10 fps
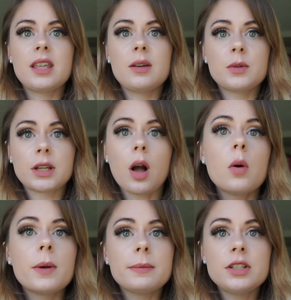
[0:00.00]
he was like,
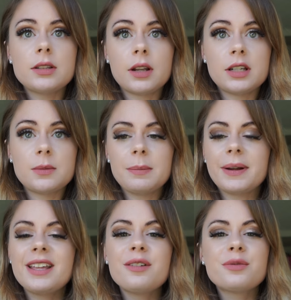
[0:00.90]
oh, maybe she's not into me,
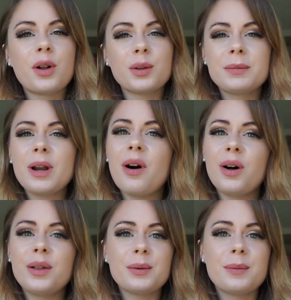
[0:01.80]
but he followed me
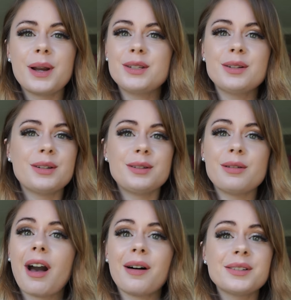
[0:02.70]
all the way to the new
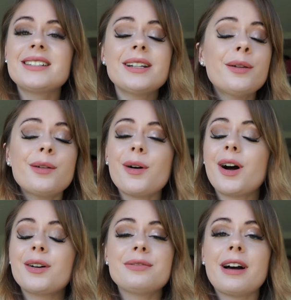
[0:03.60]
house. Still don't know
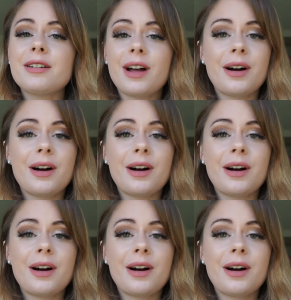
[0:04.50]
how he found